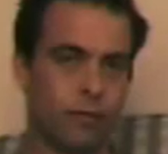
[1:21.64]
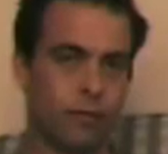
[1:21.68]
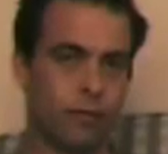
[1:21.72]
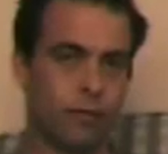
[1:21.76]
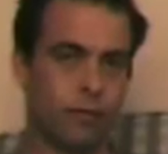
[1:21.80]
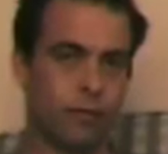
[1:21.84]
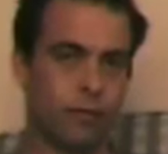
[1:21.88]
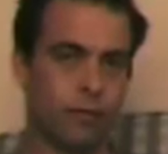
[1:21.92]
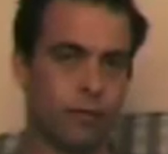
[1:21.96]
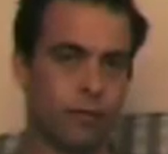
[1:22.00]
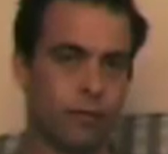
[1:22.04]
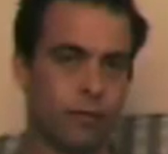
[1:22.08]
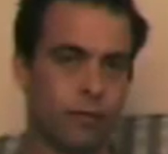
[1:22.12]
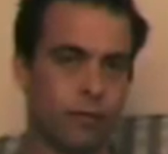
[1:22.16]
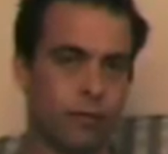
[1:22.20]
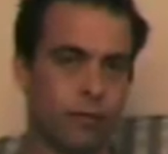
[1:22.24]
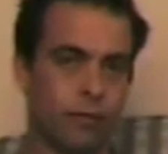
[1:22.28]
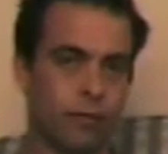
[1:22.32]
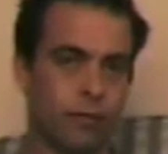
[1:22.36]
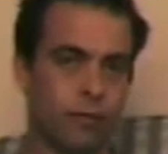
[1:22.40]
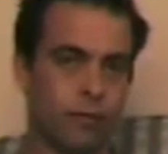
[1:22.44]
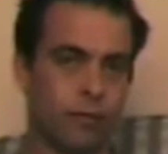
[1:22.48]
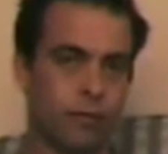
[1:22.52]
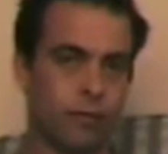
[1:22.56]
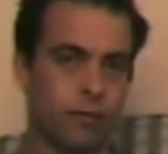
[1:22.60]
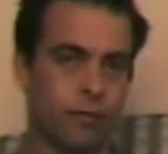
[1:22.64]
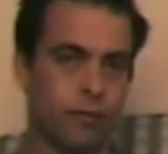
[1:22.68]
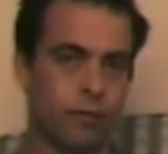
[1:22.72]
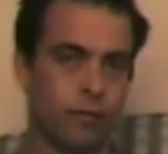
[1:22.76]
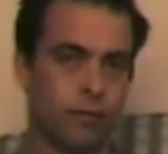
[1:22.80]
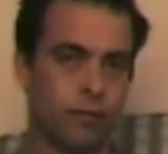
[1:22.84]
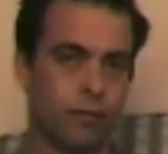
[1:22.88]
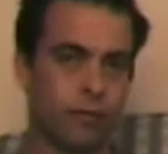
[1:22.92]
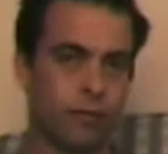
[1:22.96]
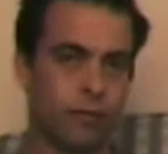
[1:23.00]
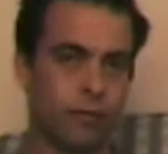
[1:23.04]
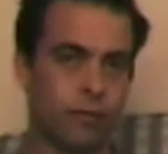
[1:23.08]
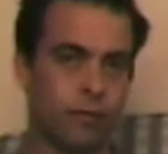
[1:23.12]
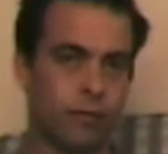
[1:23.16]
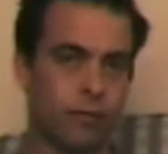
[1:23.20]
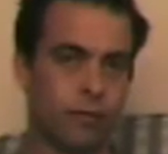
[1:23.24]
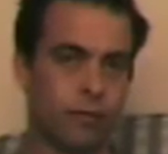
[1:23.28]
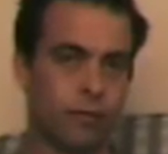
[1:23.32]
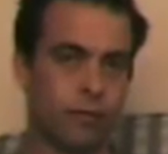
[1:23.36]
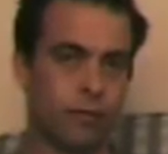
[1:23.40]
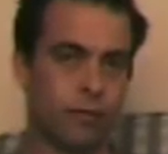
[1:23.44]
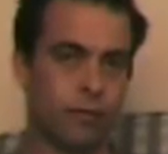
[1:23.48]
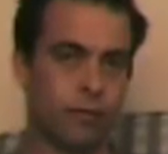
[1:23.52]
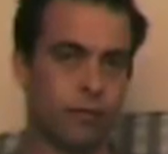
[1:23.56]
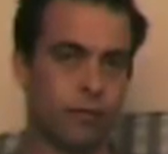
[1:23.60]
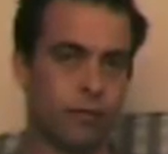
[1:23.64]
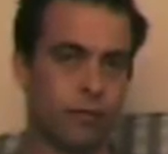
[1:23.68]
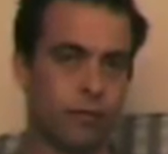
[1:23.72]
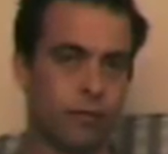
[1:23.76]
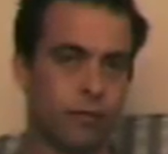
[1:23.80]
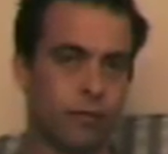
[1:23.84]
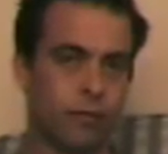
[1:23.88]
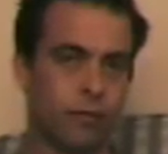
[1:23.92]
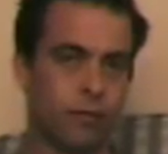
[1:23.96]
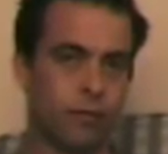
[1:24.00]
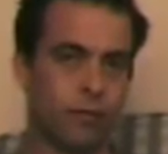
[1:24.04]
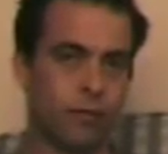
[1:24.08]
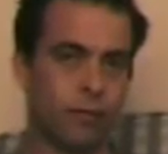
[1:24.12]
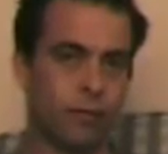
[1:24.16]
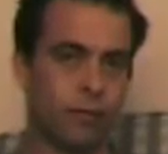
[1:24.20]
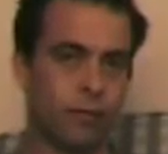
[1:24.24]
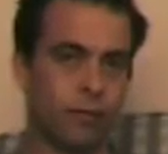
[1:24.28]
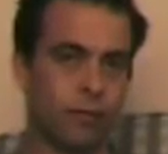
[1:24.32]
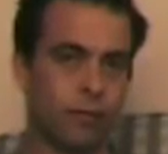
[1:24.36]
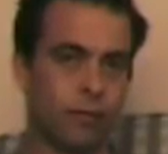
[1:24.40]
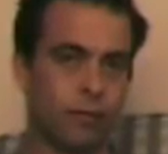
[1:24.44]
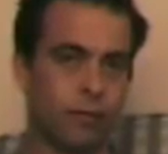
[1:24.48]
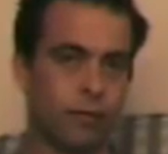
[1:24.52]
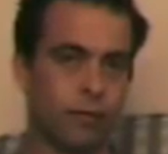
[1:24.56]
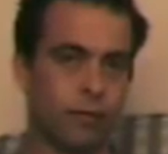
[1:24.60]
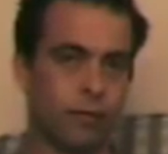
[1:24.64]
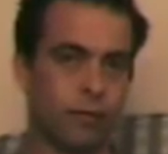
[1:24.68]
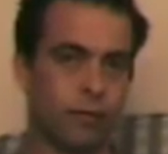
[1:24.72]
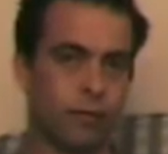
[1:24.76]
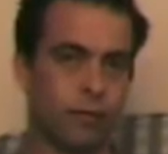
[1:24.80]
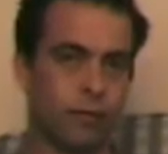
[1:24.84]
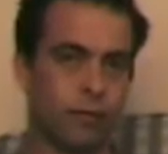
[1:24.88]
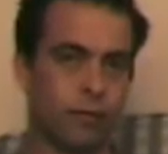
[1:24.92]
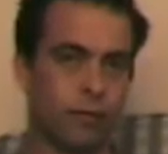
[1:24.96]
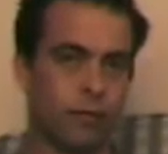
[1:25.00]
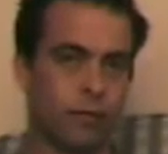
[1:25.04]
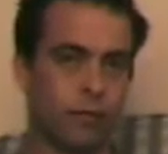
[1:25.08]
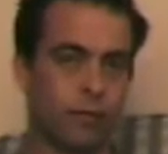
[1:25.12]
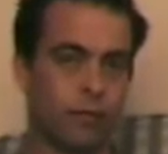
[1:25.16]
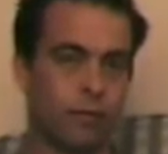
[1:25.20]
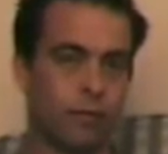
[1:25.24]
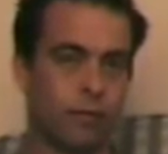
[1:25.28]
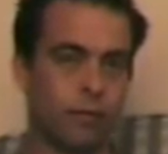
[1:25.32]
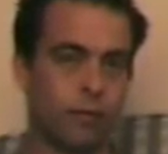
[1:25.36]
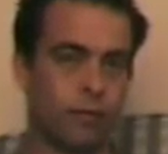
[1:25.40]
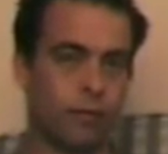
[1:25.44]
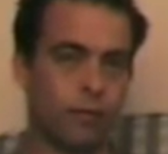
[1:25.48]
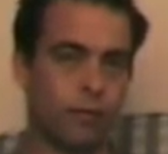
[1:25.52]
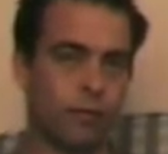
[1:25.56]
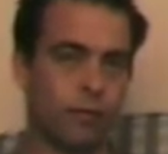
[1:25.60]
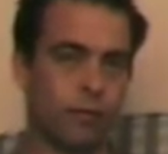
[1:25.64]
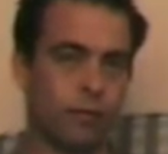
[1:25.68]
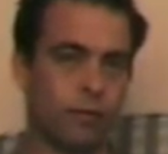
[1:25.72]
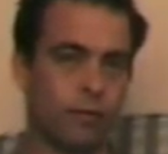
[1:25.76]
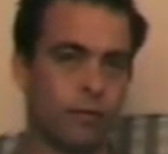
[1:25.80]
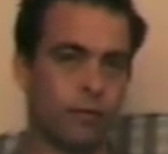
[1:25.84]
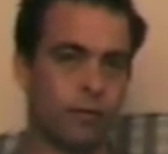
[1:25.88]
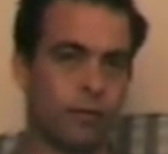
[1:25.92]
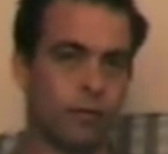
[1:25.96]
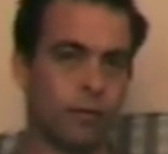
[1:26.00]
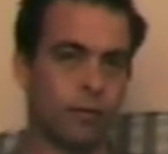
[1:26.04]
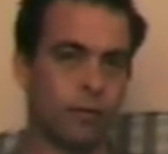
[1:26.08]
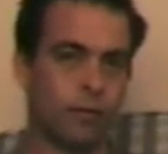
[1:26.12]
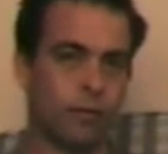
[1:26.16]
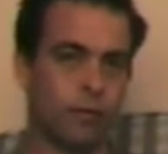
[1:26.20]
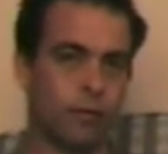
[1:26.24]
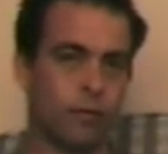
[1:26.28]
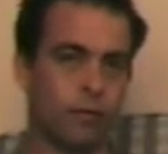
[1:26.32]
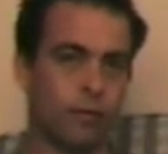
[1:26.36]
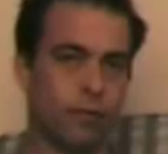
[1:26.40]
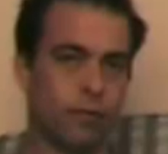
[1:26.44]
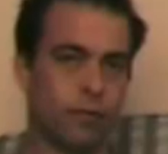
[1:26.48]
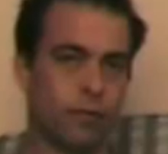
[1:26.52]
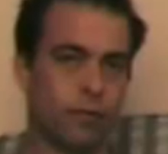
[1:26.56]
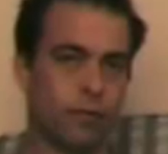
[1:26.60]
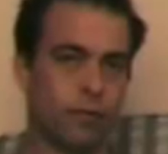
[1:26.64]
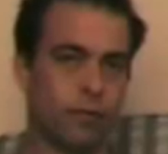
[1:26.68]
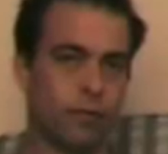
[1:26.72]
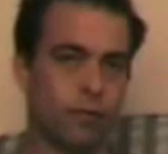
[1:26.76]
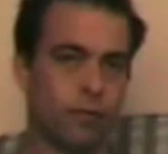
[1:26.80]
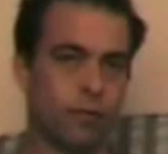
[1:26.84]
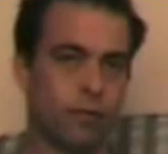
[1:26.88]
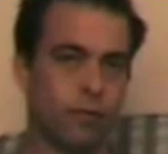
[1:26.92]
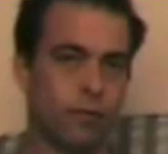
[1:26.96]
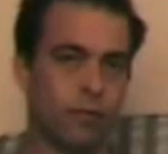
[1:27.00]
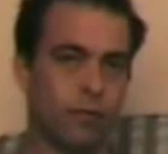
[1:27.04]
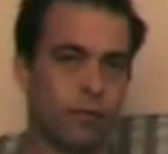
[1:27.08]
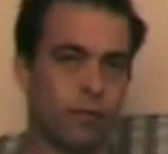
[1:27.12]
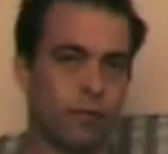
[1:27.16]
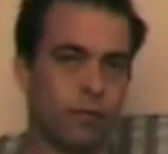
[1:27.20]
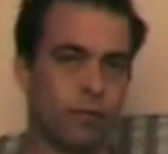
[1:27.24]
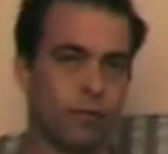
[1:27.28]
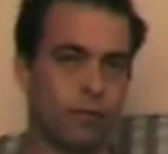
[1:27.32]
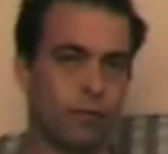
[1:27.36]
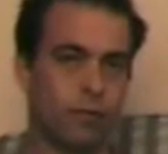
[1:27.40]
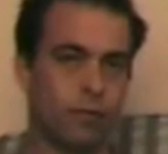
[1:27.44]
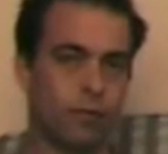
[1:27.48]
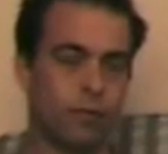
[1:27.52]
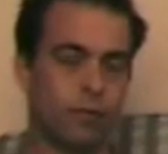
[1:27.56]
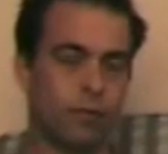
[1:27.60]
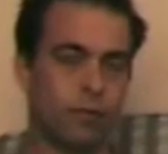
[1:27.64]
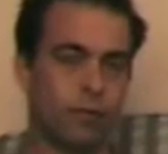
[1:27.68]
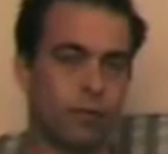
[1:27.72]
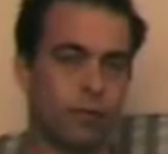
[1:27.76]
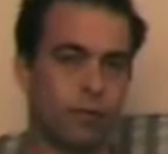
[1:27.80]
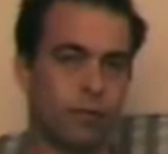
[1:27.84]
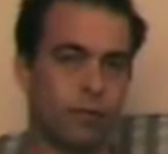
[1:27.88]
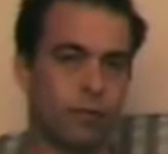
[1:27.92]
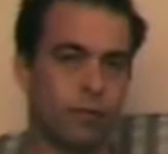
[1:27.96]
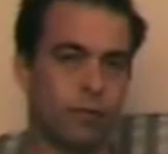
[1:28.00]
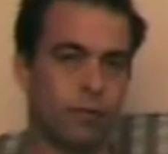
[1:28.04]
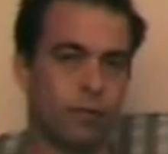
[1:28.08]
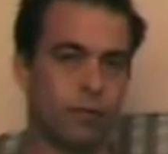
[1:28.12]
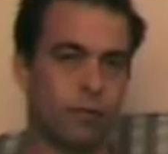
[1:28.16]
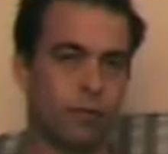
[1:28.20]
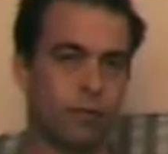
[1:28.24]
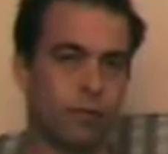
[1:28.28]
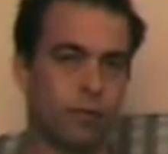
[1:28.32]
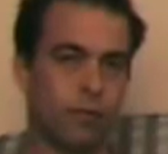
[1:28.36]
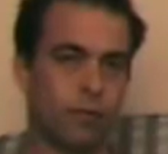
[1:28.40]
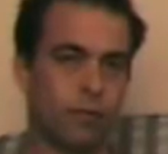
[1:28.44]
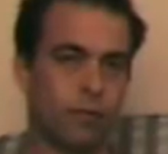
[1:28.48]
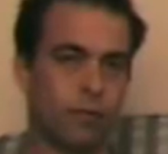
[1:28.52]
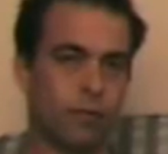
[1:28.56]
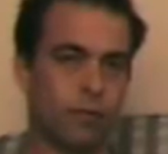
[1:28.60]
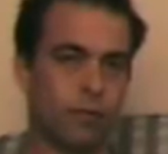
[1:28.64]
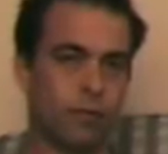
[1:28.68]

No words are spoken by the person on screen.